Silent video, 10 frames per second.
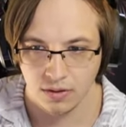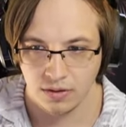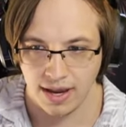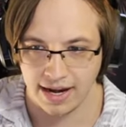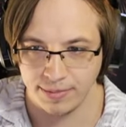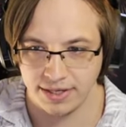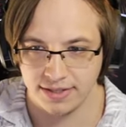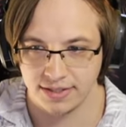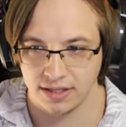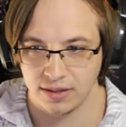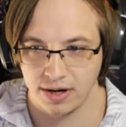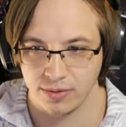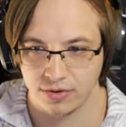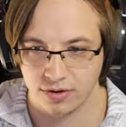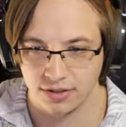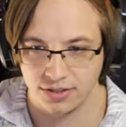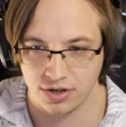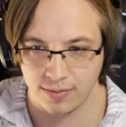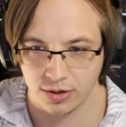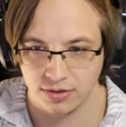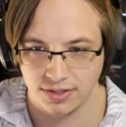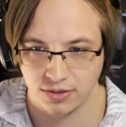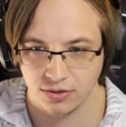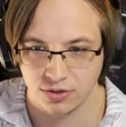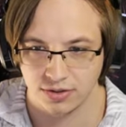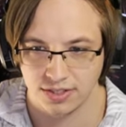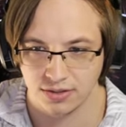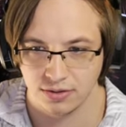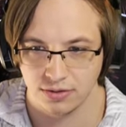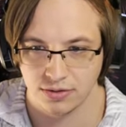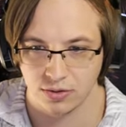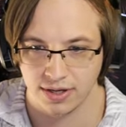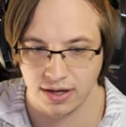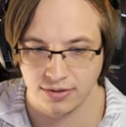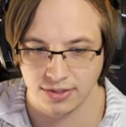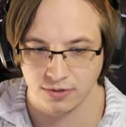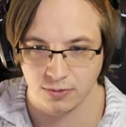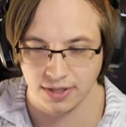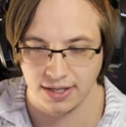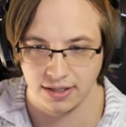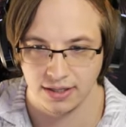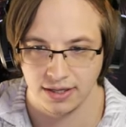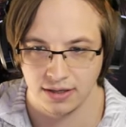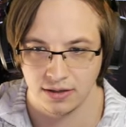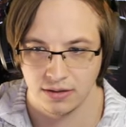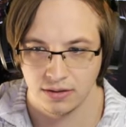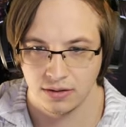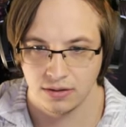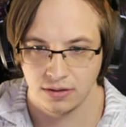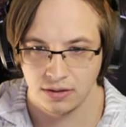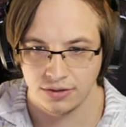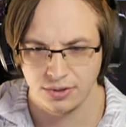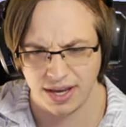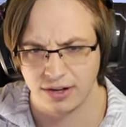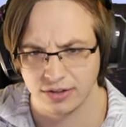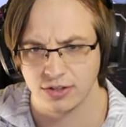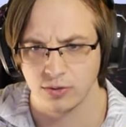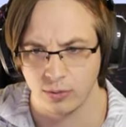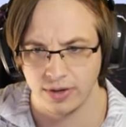Enemies eliminated with critical hits drop more crystals. Crystals or gain crystals when healing. We do gain crystals when we